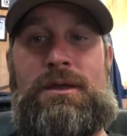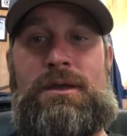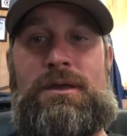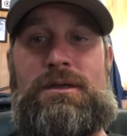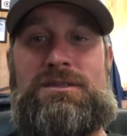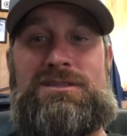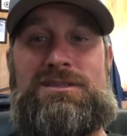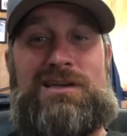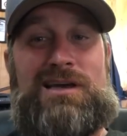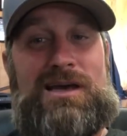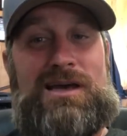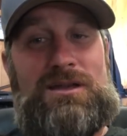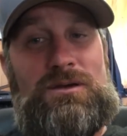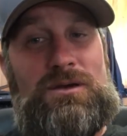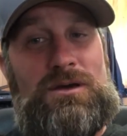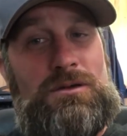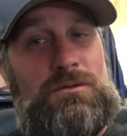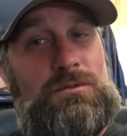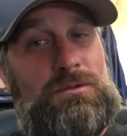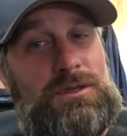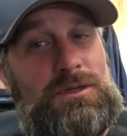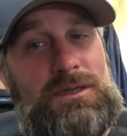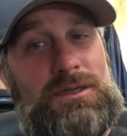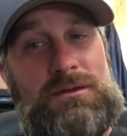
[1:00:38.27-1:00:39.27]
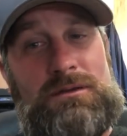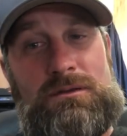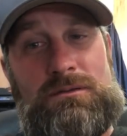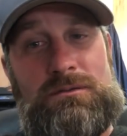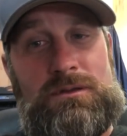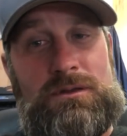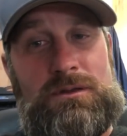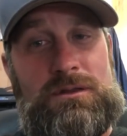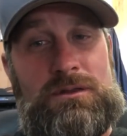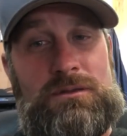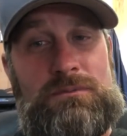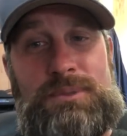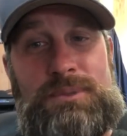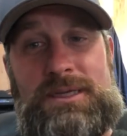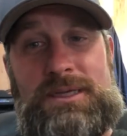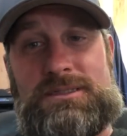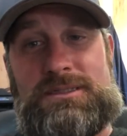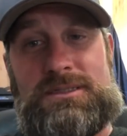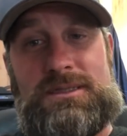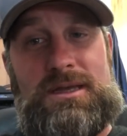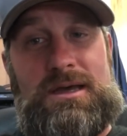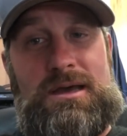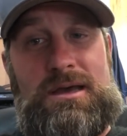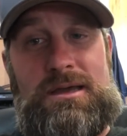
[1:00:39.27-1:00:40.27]
So I know I don't get it on the page a
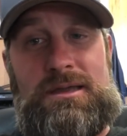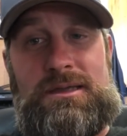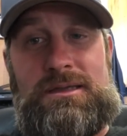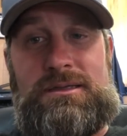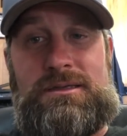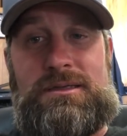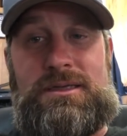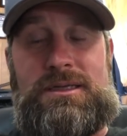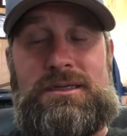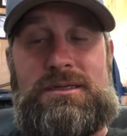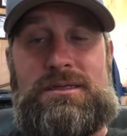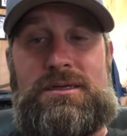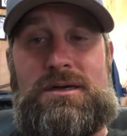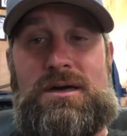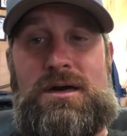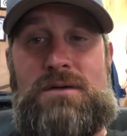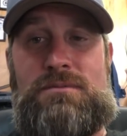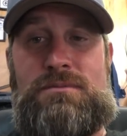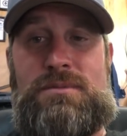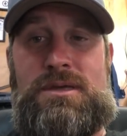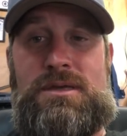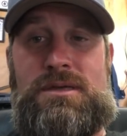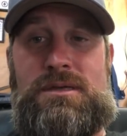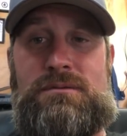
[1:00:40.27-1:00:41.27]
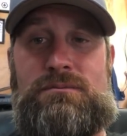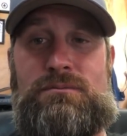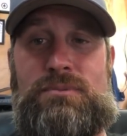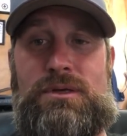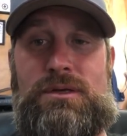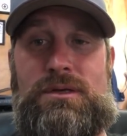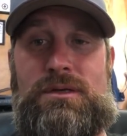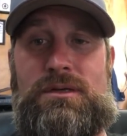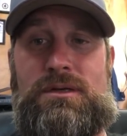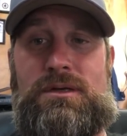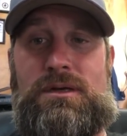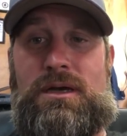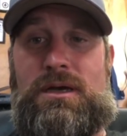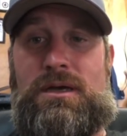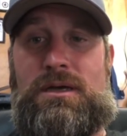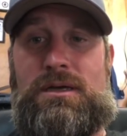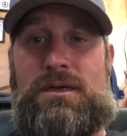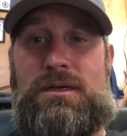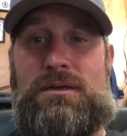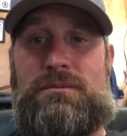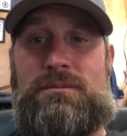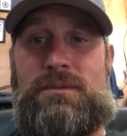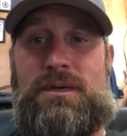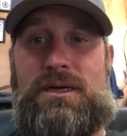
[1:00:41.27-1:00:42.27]
lot and comment, but
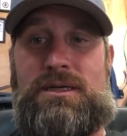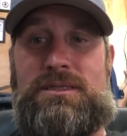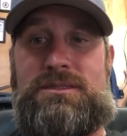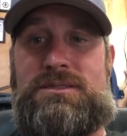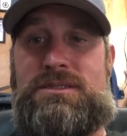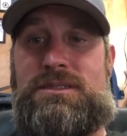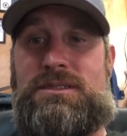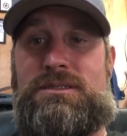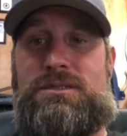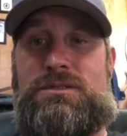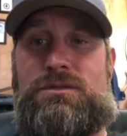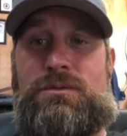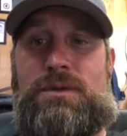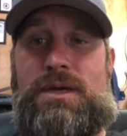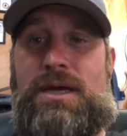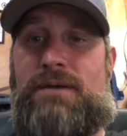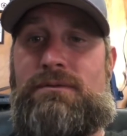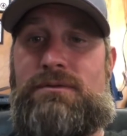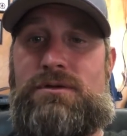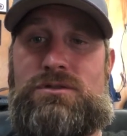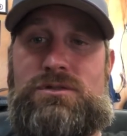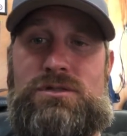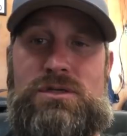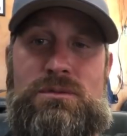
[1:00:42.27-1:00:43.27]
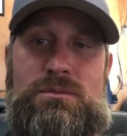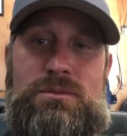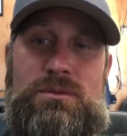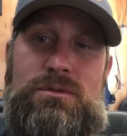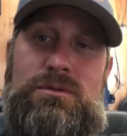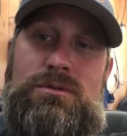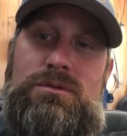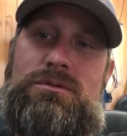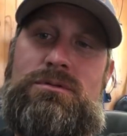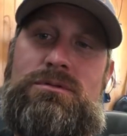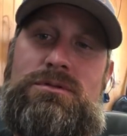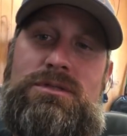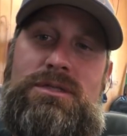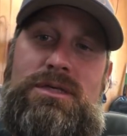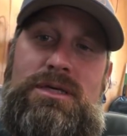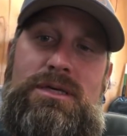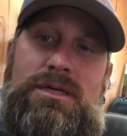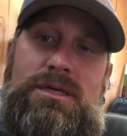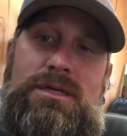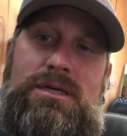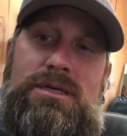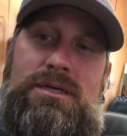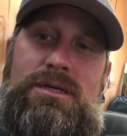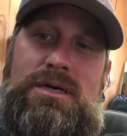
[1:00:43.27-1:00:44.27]
I seen you were having troubles,
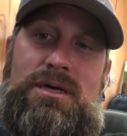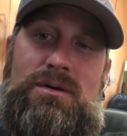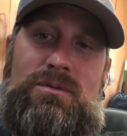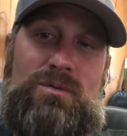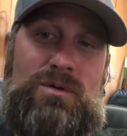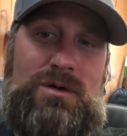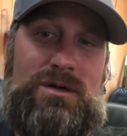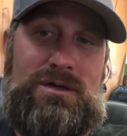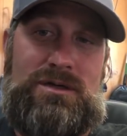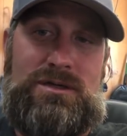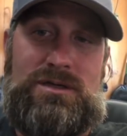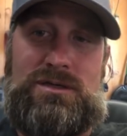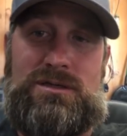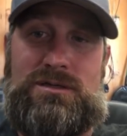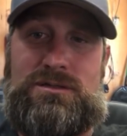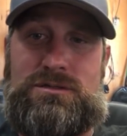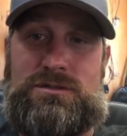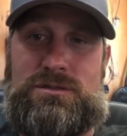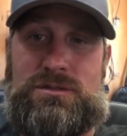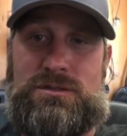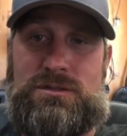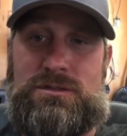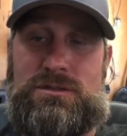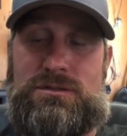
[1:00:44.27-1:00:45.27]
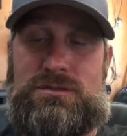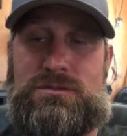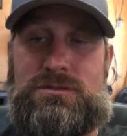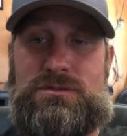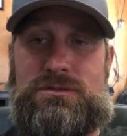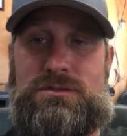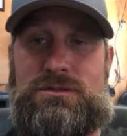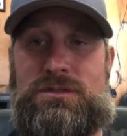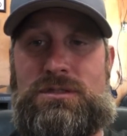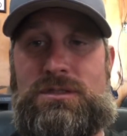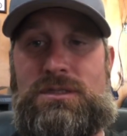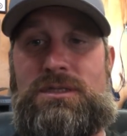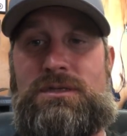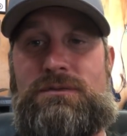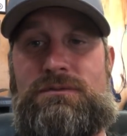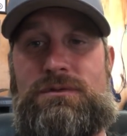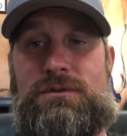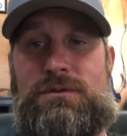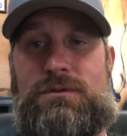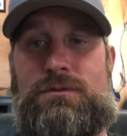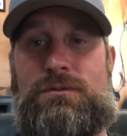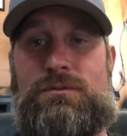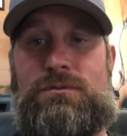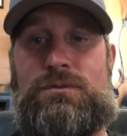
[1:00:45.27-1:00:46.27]
and I wanted to give
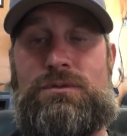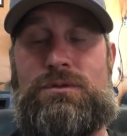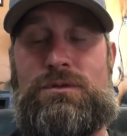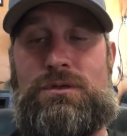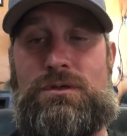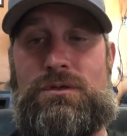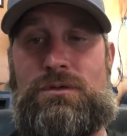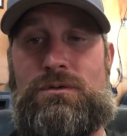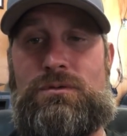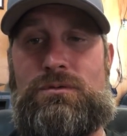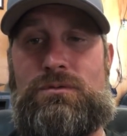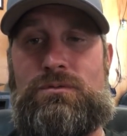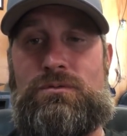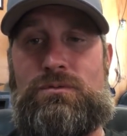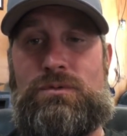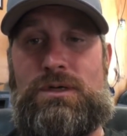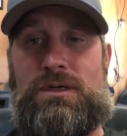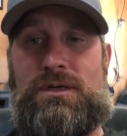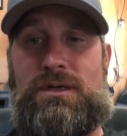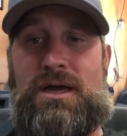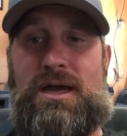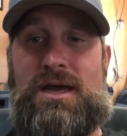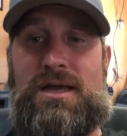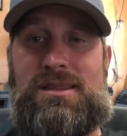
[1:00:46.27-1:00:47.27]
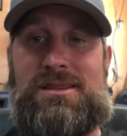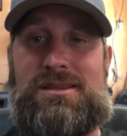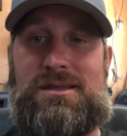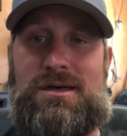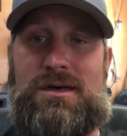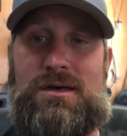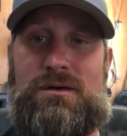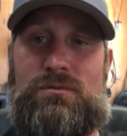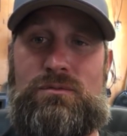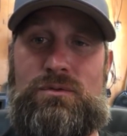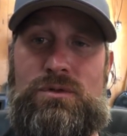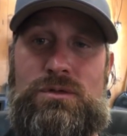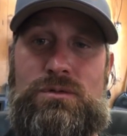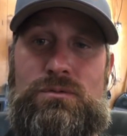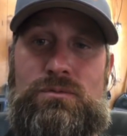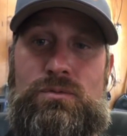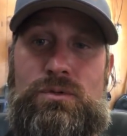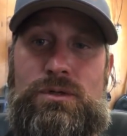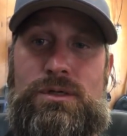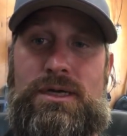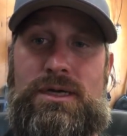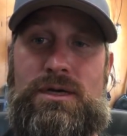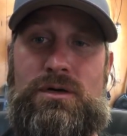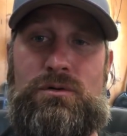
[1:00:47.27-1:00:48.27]
you, you know, what I thought
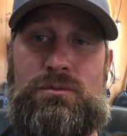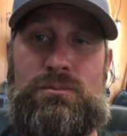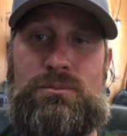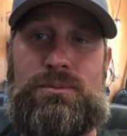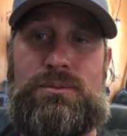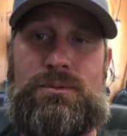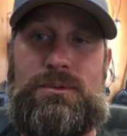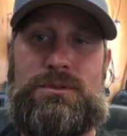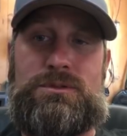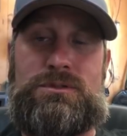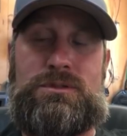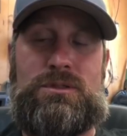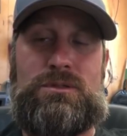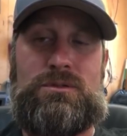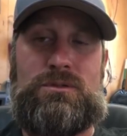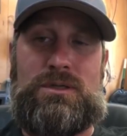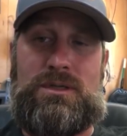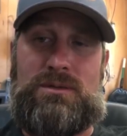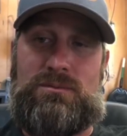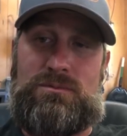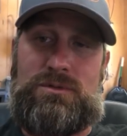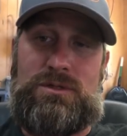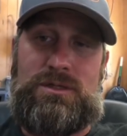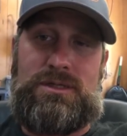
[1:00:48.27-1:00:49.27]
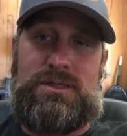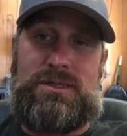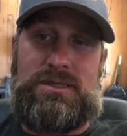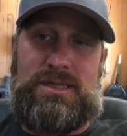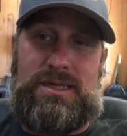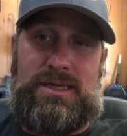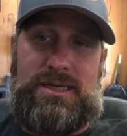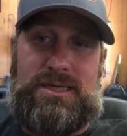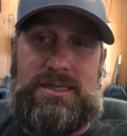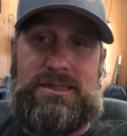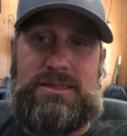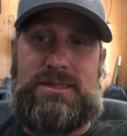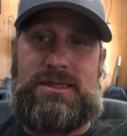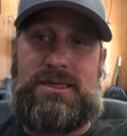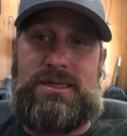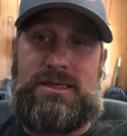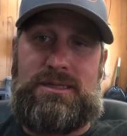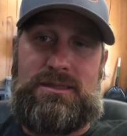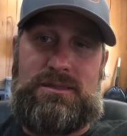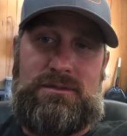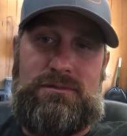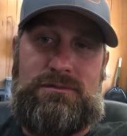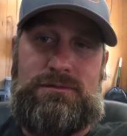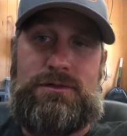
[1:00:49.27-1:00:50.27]
would help. So I'm really glad
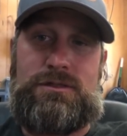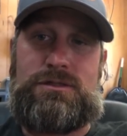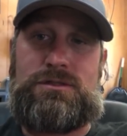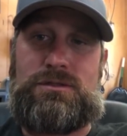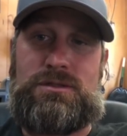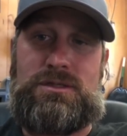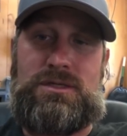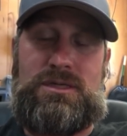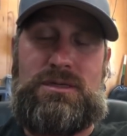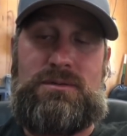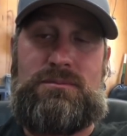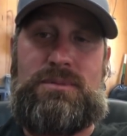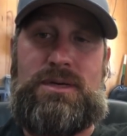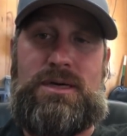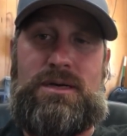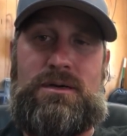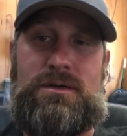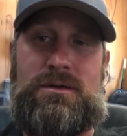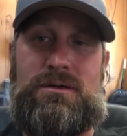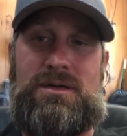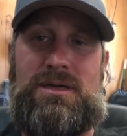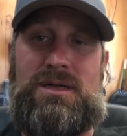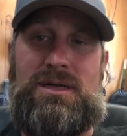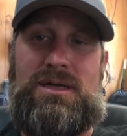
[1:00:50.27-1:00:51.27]
that the fish are getting better.